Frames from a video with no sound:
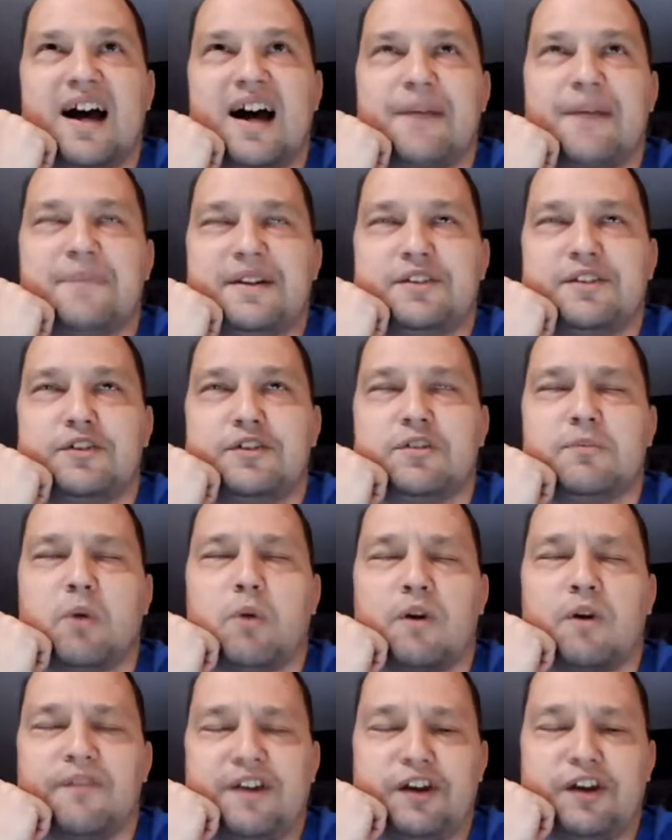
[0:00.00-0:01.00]
I've been doing
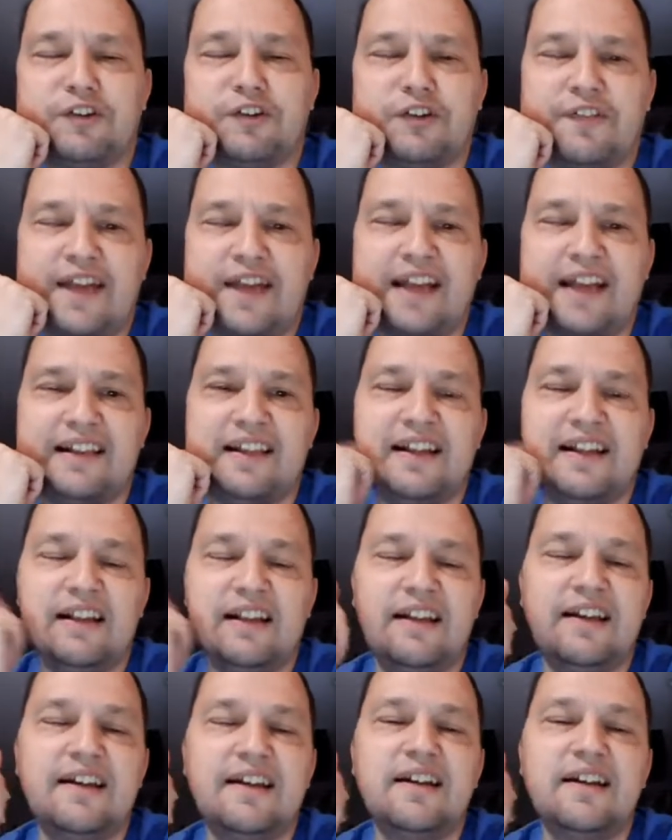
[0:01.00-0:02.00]
more videos on that
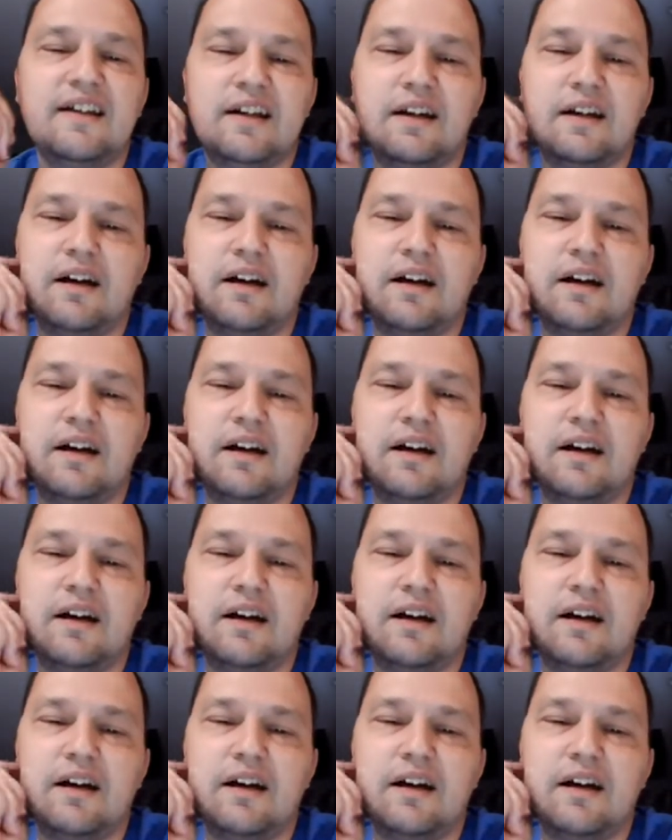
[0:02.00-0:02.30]
lately,